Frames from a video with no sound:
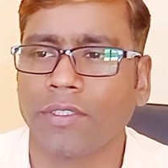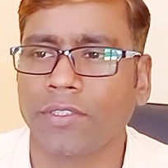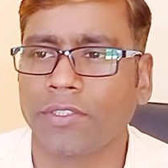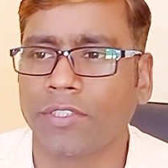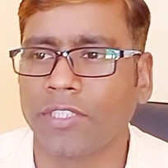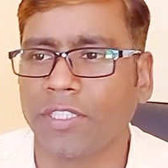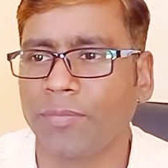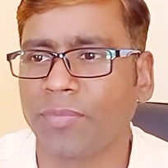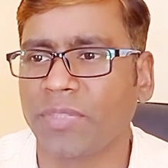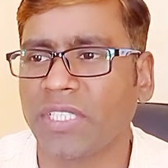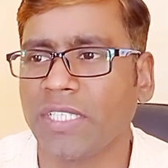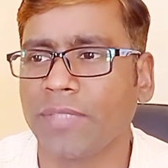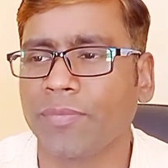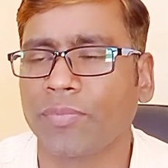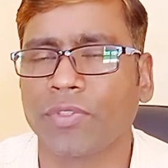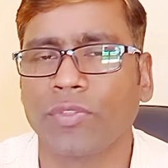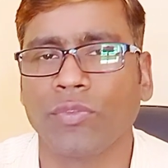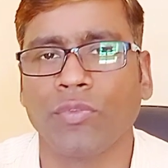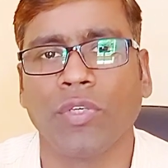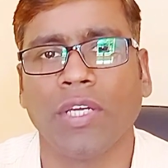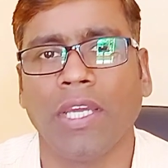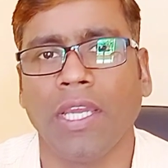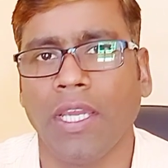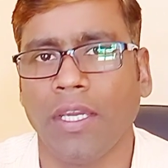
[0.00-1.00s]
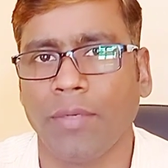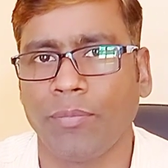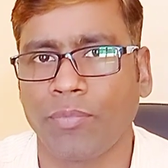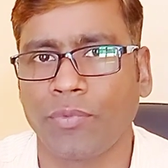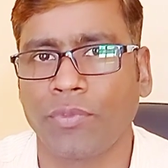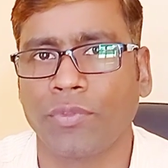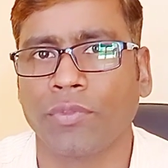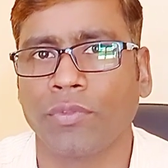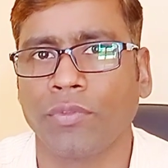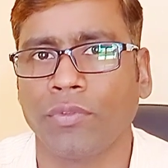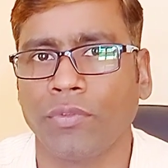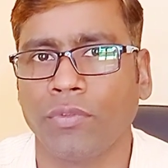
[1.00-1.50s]
Sometimes you
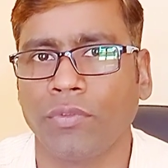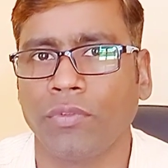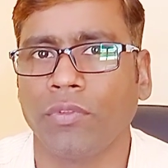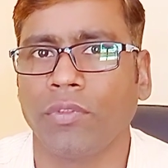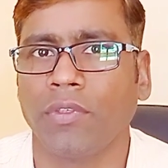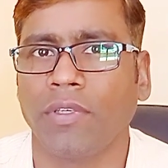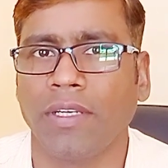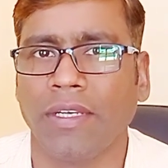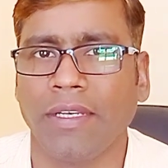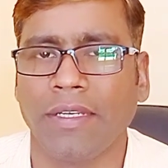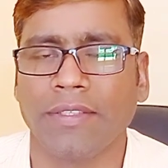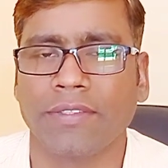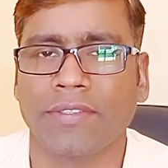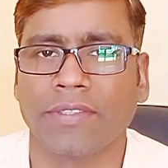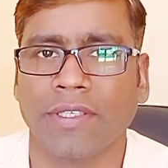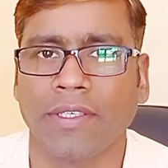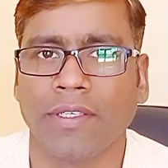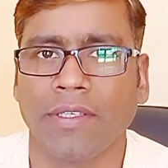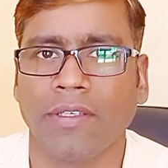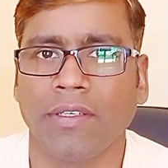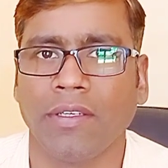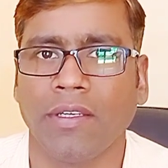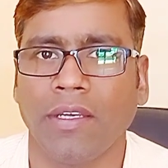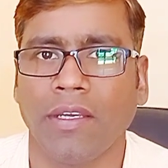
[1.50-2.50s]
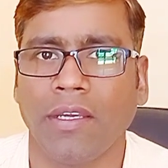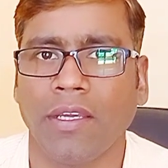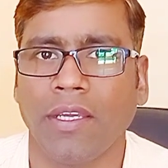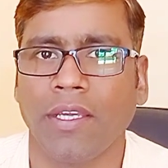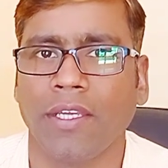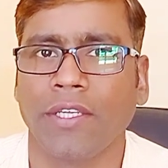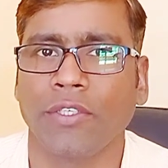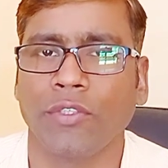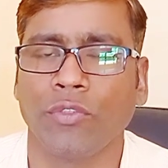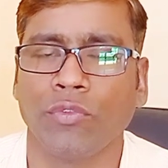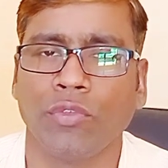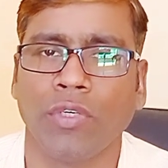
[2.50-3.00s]
have to listen
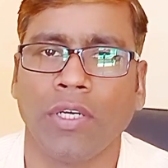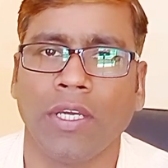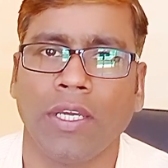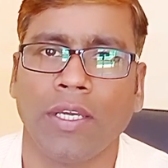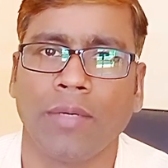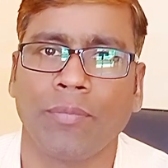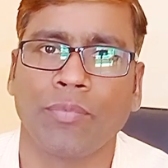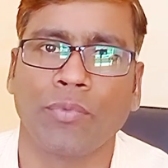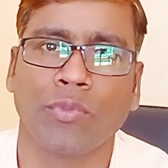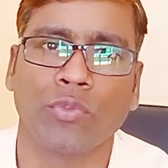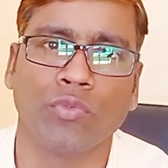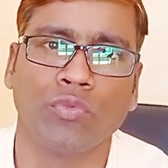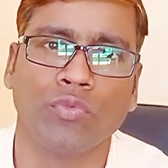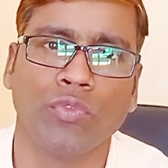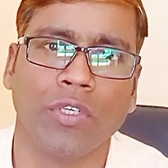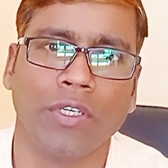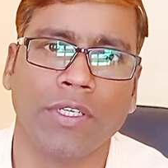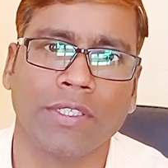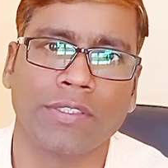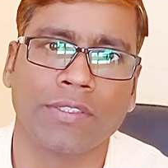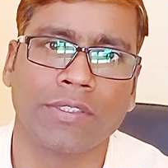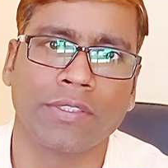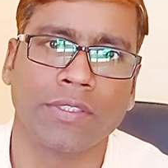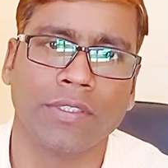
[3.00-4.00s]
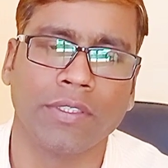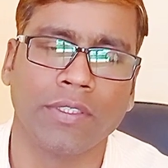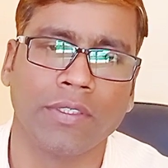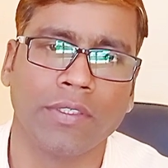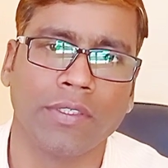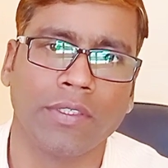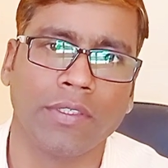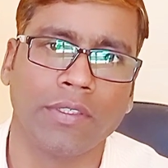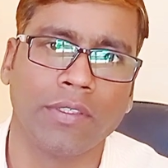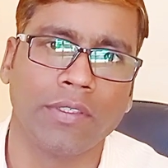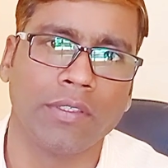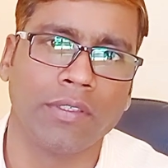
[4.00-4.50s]
and you have to watch
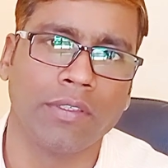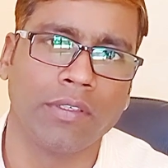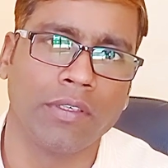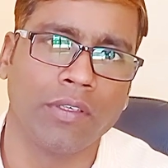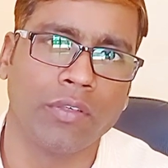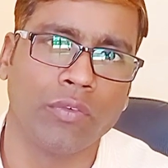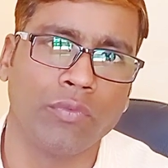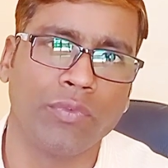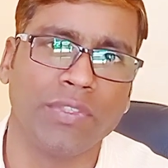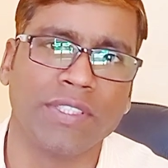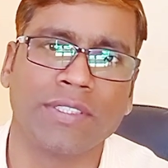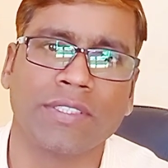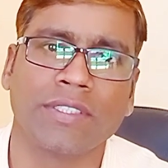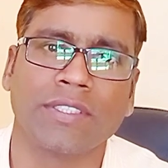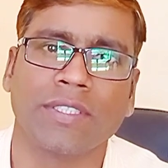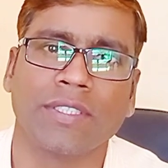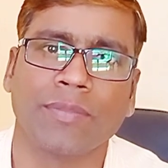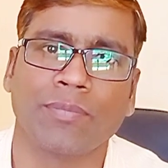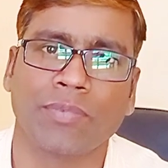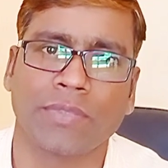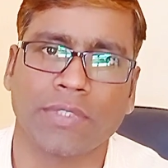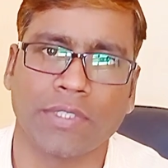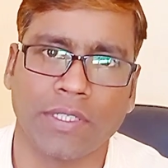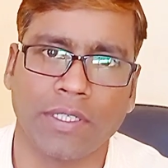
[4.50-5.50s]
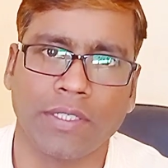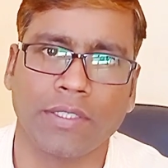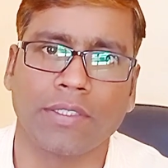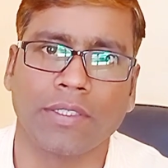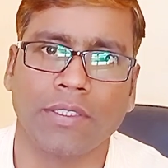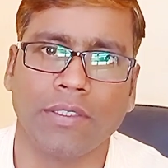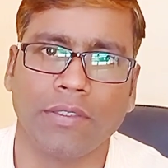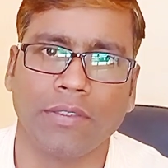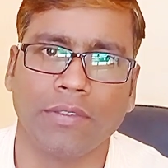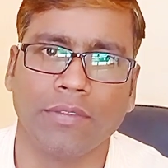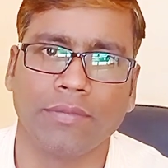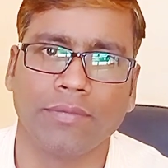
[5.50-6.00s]
with
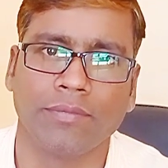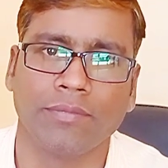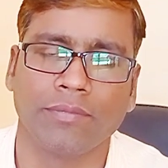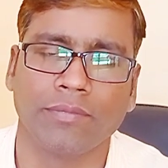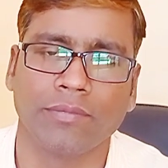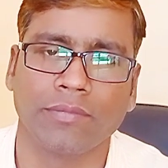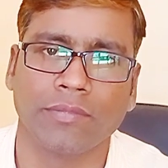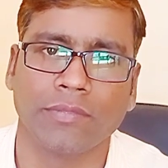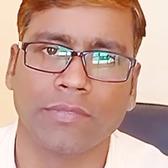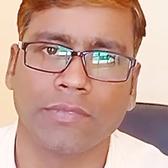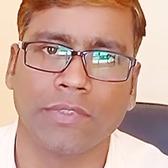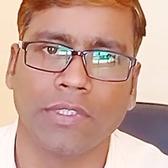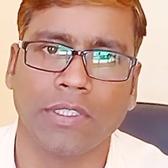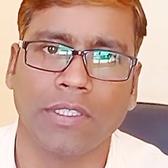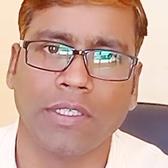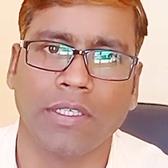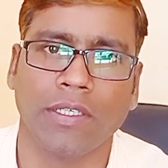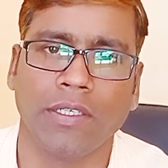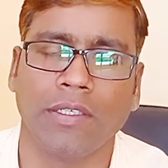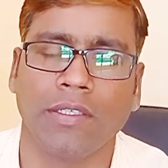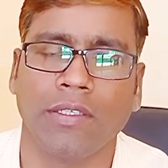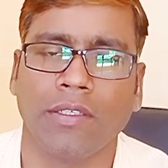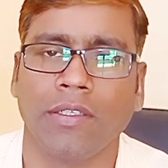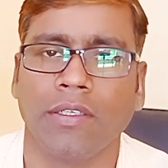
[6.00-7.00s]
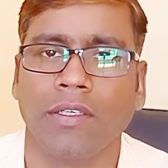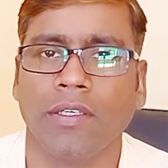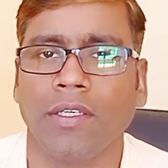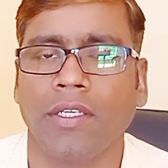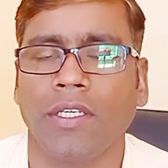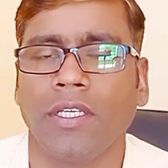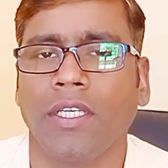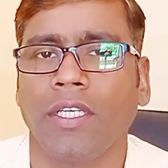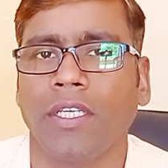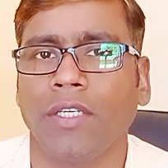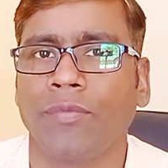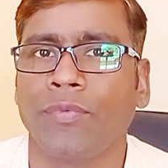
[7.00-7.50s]
subtitle, and
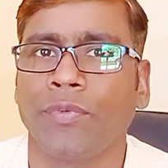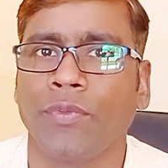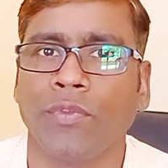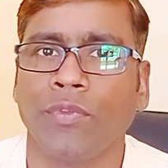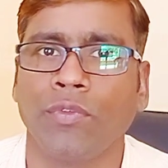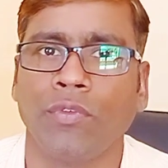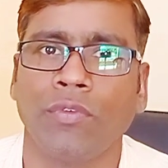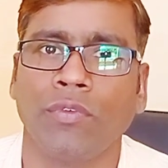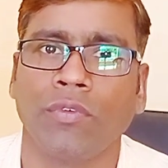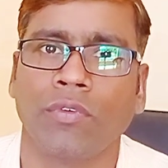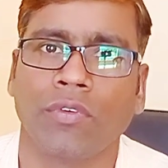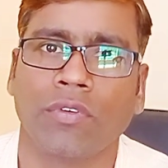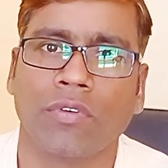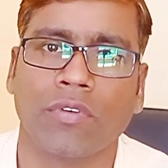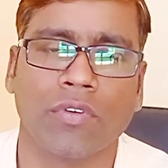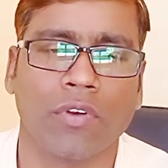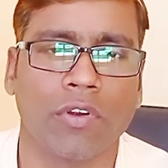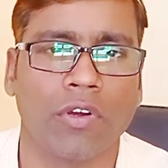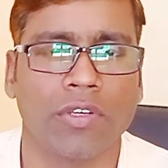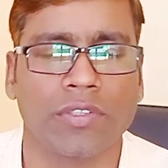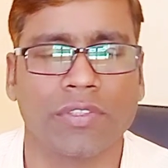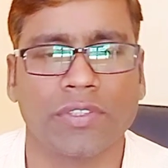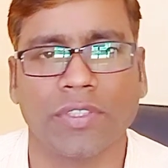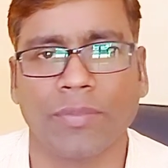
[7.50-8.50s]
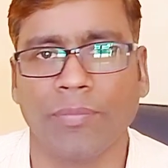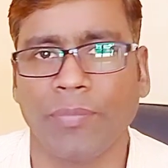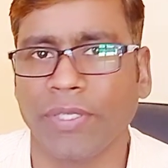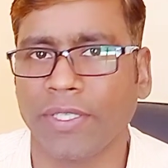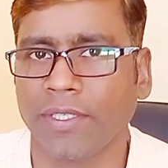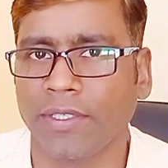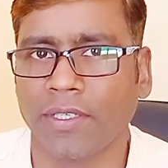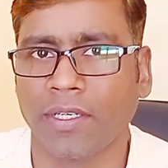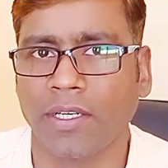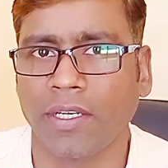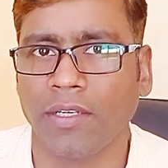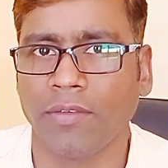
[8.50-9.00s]
if you cross the
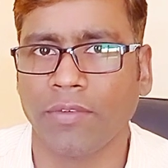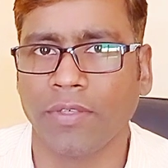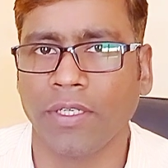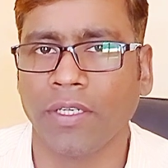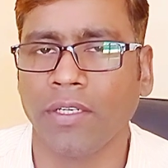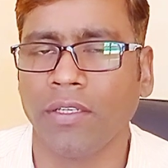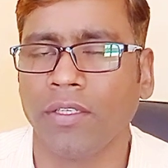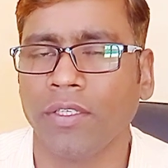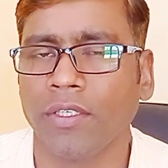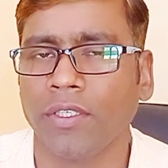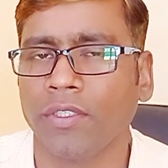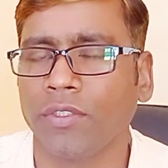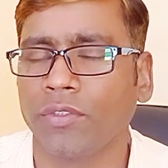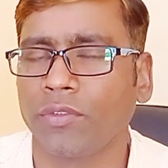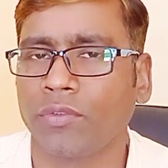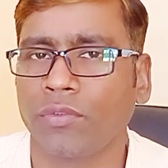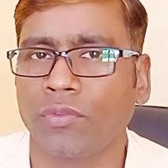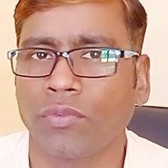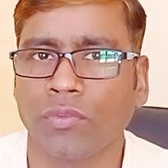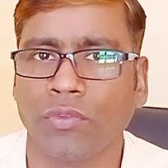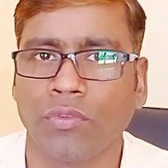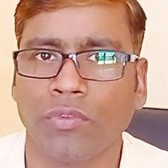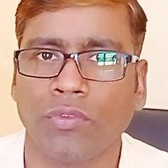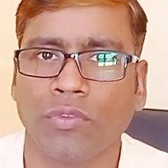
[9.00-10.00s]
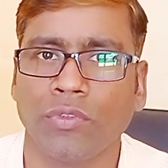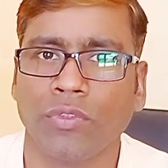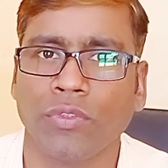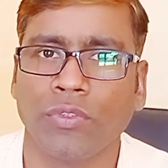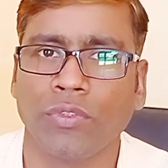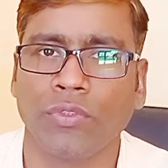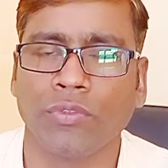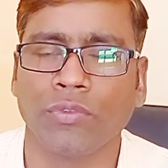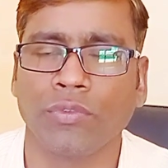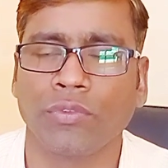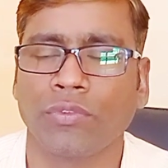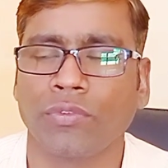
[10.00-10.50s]
beginner level, so
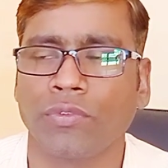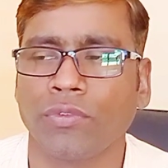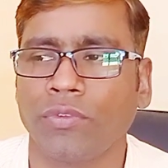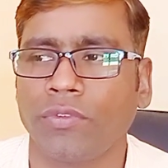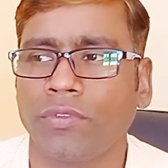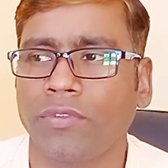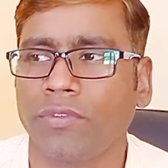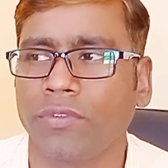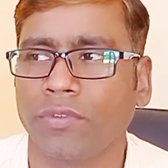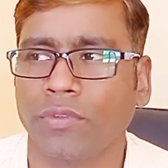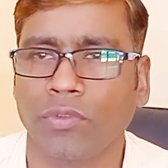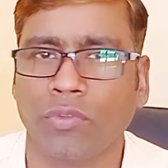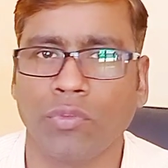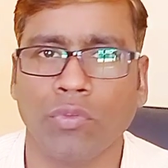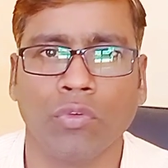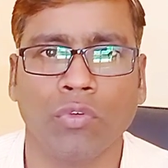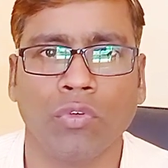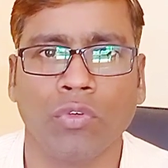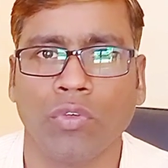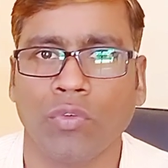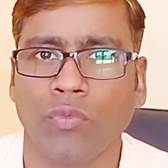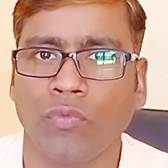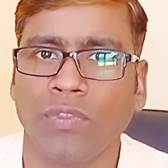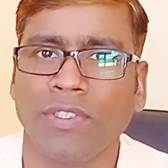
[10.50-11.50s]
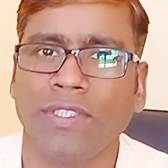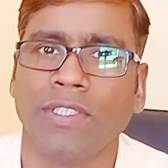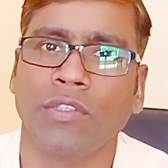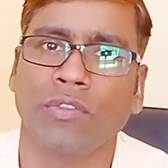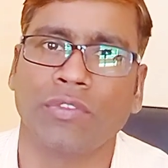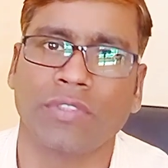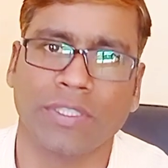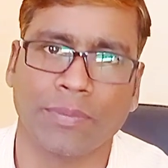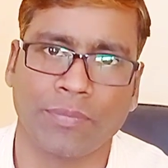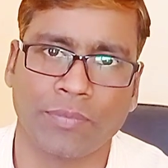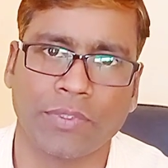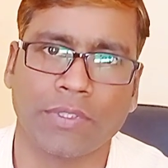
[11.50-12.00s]
you should go
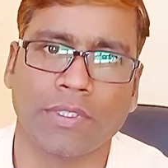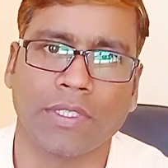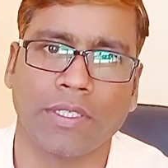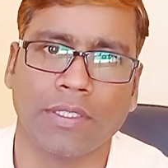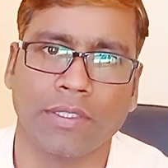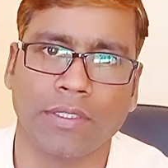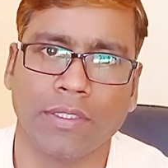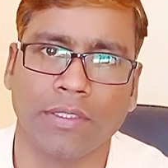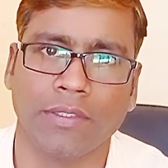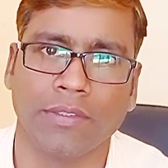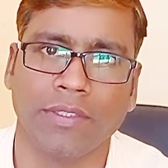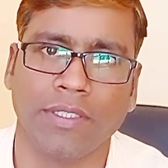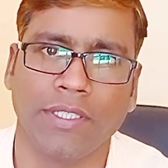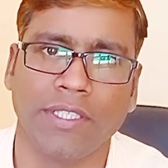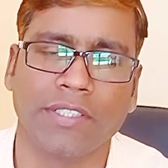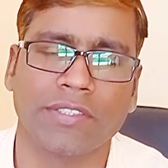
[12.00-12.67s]
without subtitle.